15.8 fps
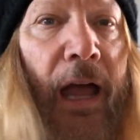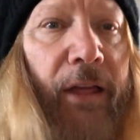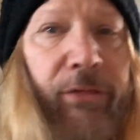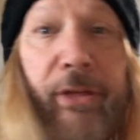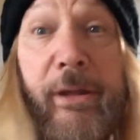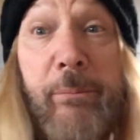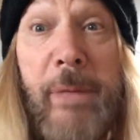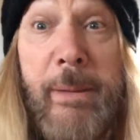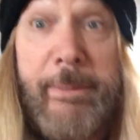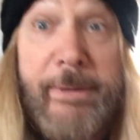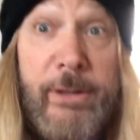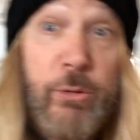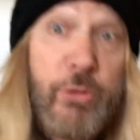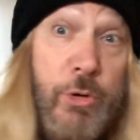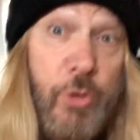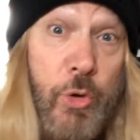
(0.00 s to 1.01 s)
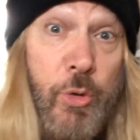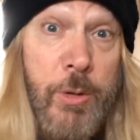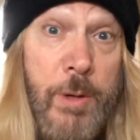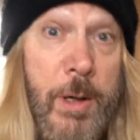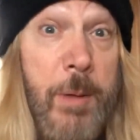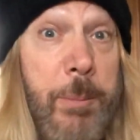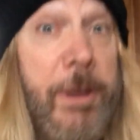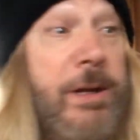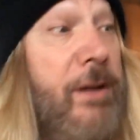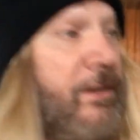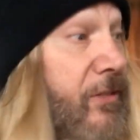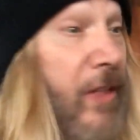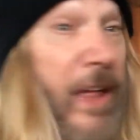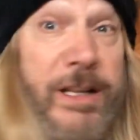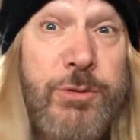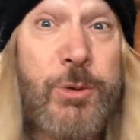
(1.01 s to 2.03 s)
I think maybe you do because
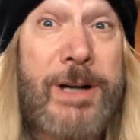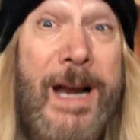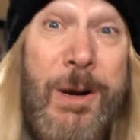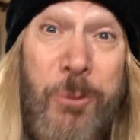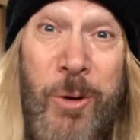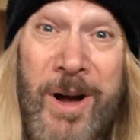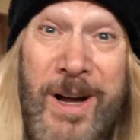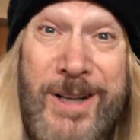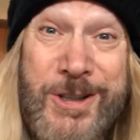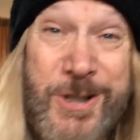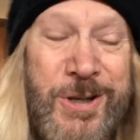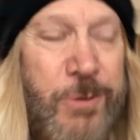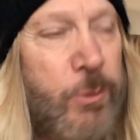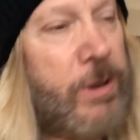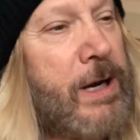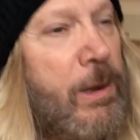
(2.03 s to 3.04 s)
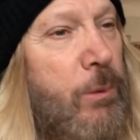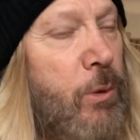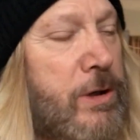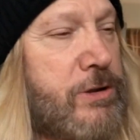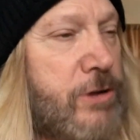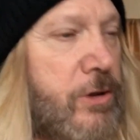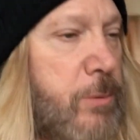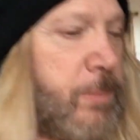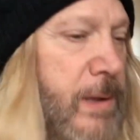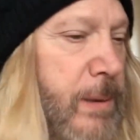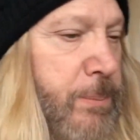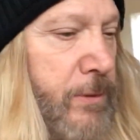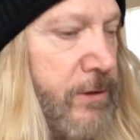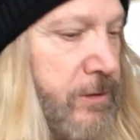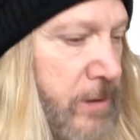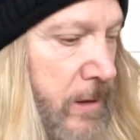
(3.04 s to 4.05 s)
that's what I watch when I watch other
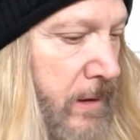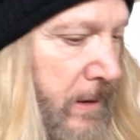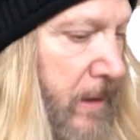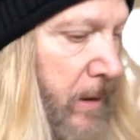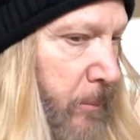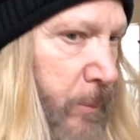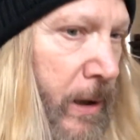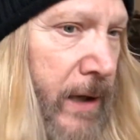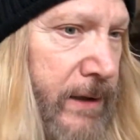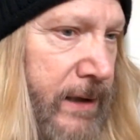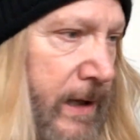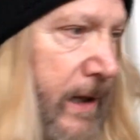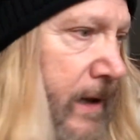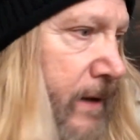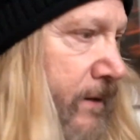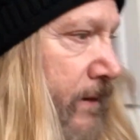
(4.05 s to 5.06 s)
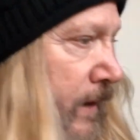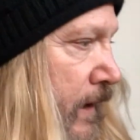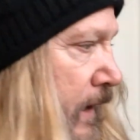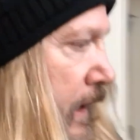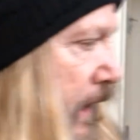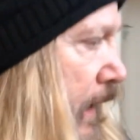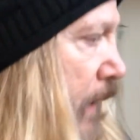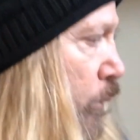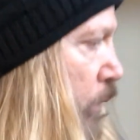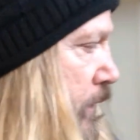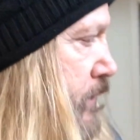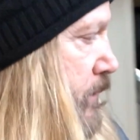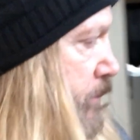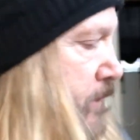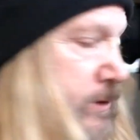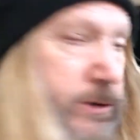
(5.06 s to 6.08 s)
people's podcasts. I
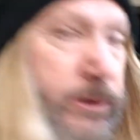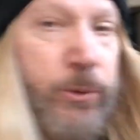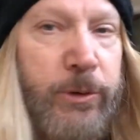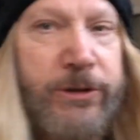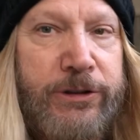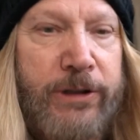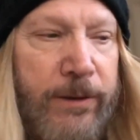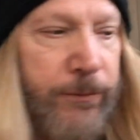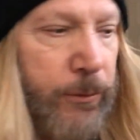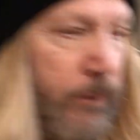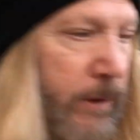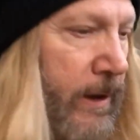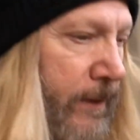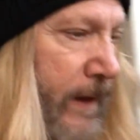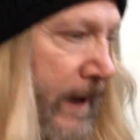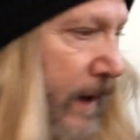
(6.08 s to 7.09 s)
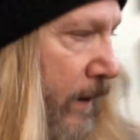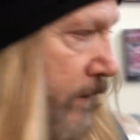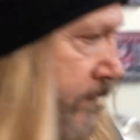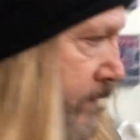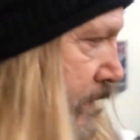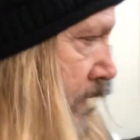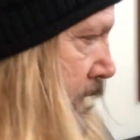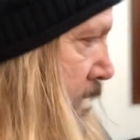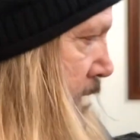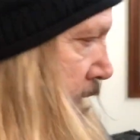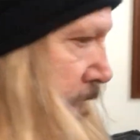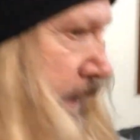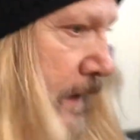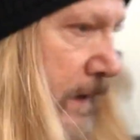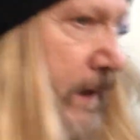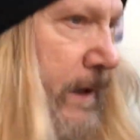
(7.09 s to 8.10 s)
watch him just doing stuff around the house.
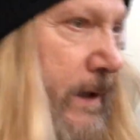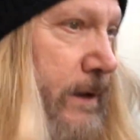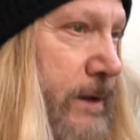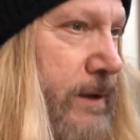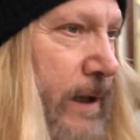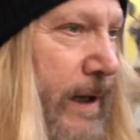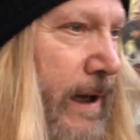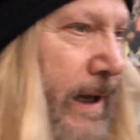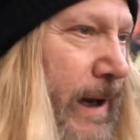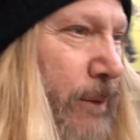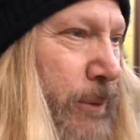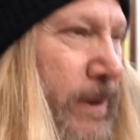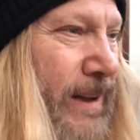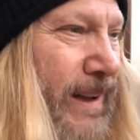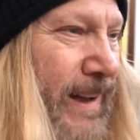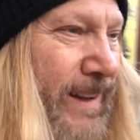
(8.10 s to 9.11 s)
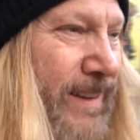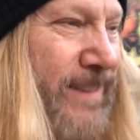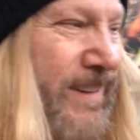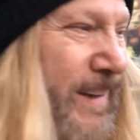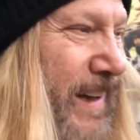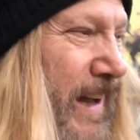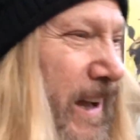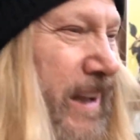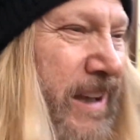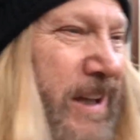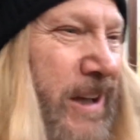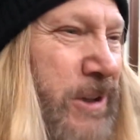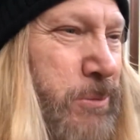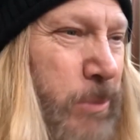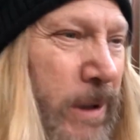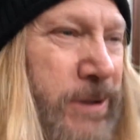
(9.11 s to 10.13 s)
And I realize I
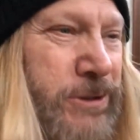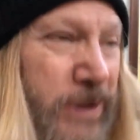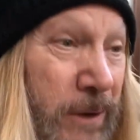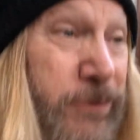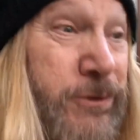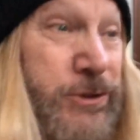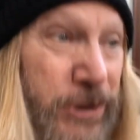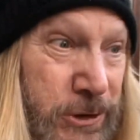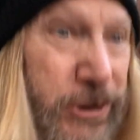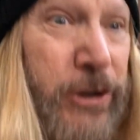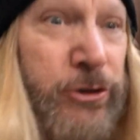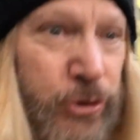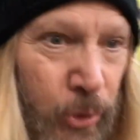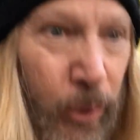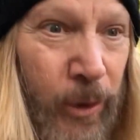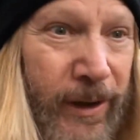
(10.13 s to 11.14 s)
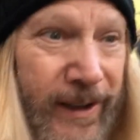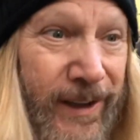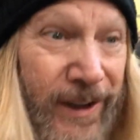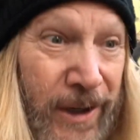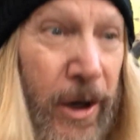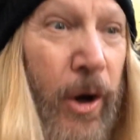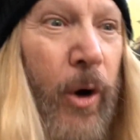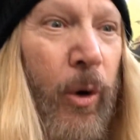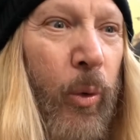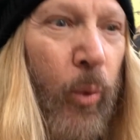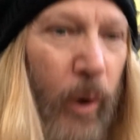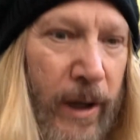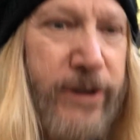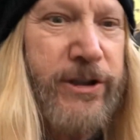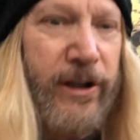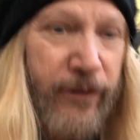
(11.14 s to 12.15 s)
catch myself just enjoying
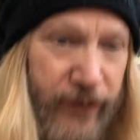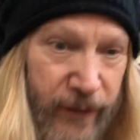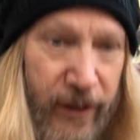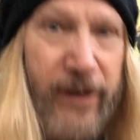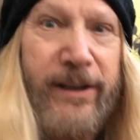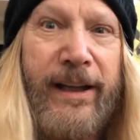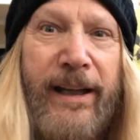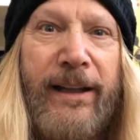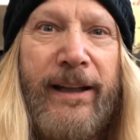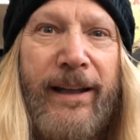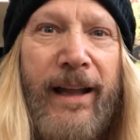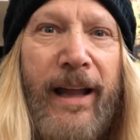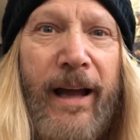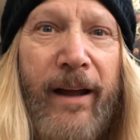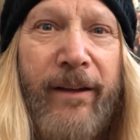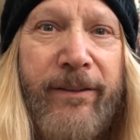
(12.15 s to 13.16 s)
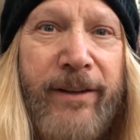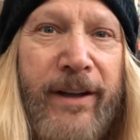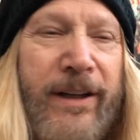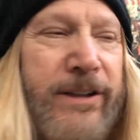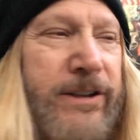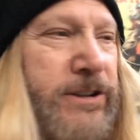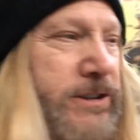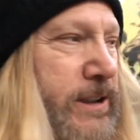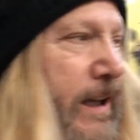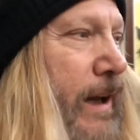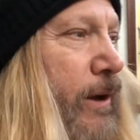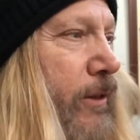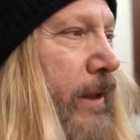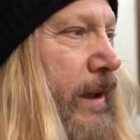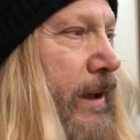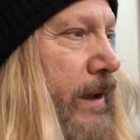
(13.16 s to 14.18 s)
watching their daily lives to see
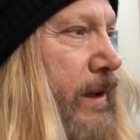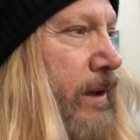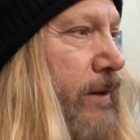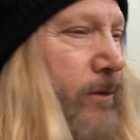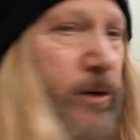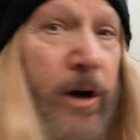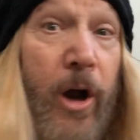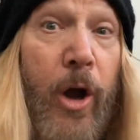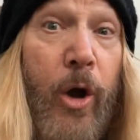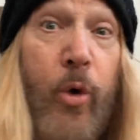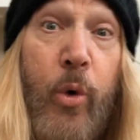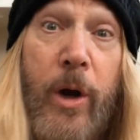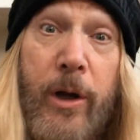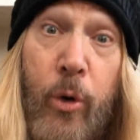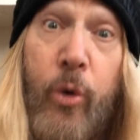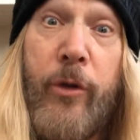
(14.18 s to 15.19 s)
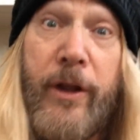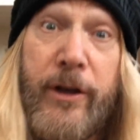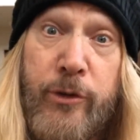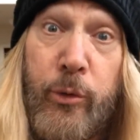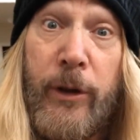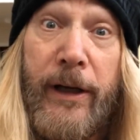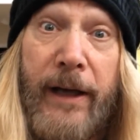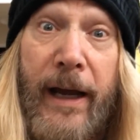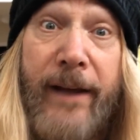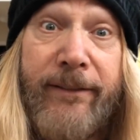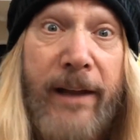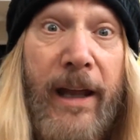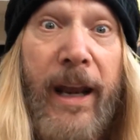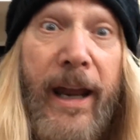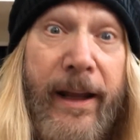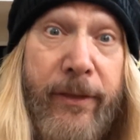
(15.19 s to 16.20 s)
how they live. Or, oh, I go, ooh, that's really nice.
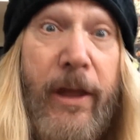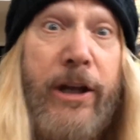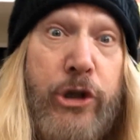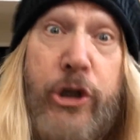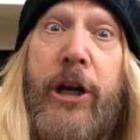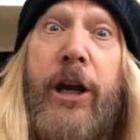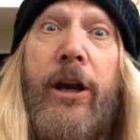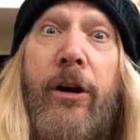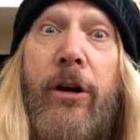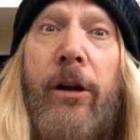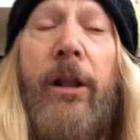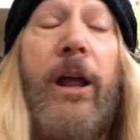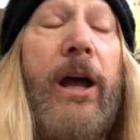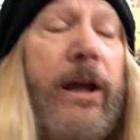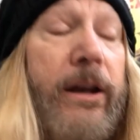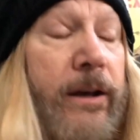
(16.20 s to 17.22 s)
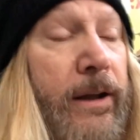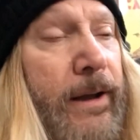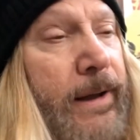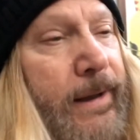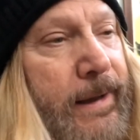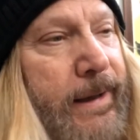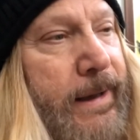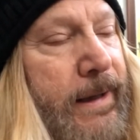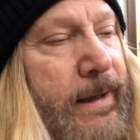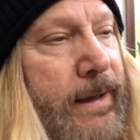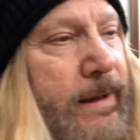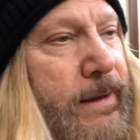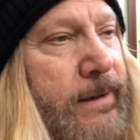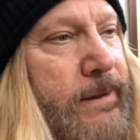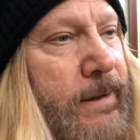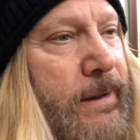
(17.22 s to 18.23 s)
I like that chair a lot.
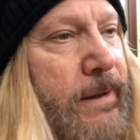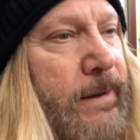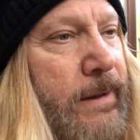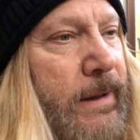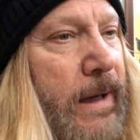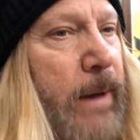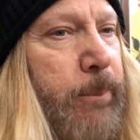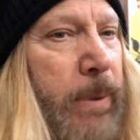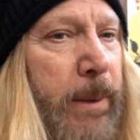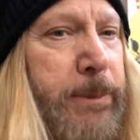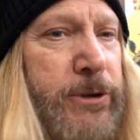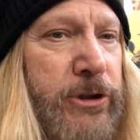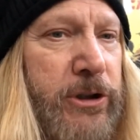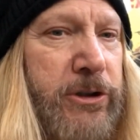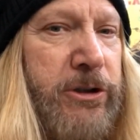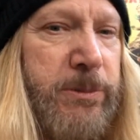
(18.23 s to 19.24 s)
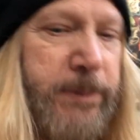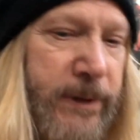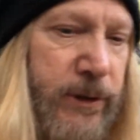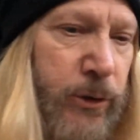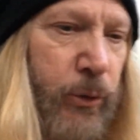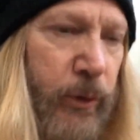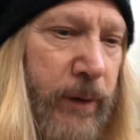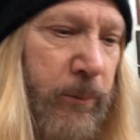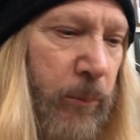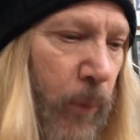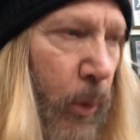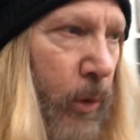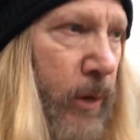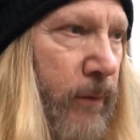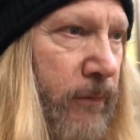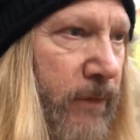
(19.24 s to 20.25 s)
And uh, I probably should just be doing
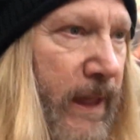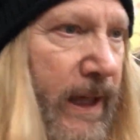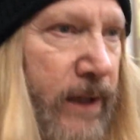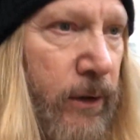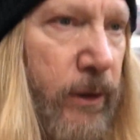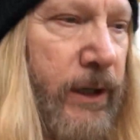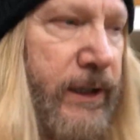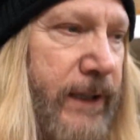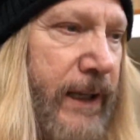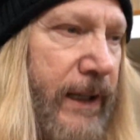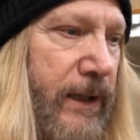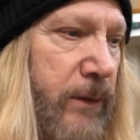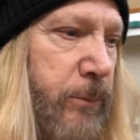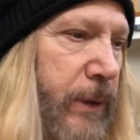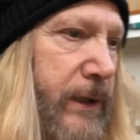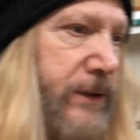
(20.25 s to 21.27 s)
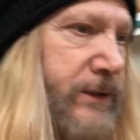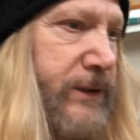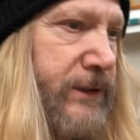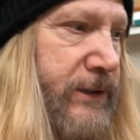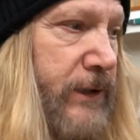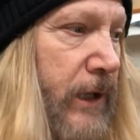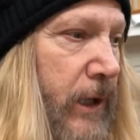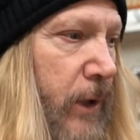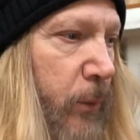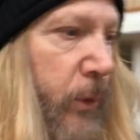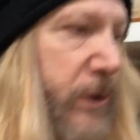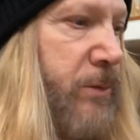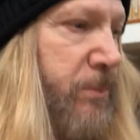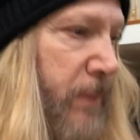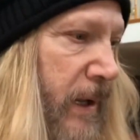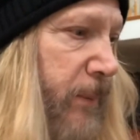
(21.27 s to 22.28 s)
more of that on a daily basis,
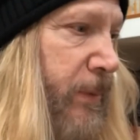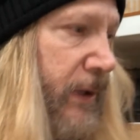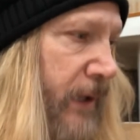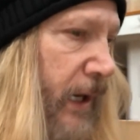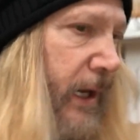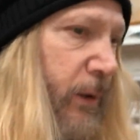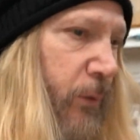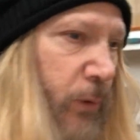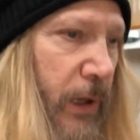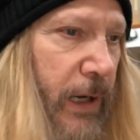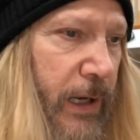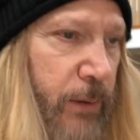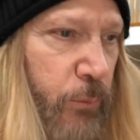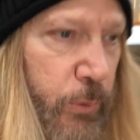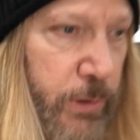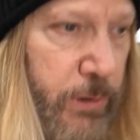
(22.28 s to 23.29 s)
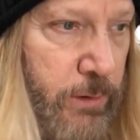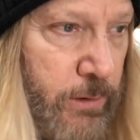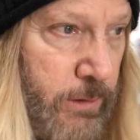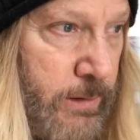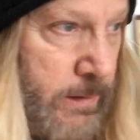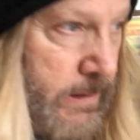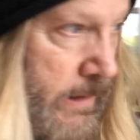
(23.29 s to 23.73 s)
which maybe I, I will.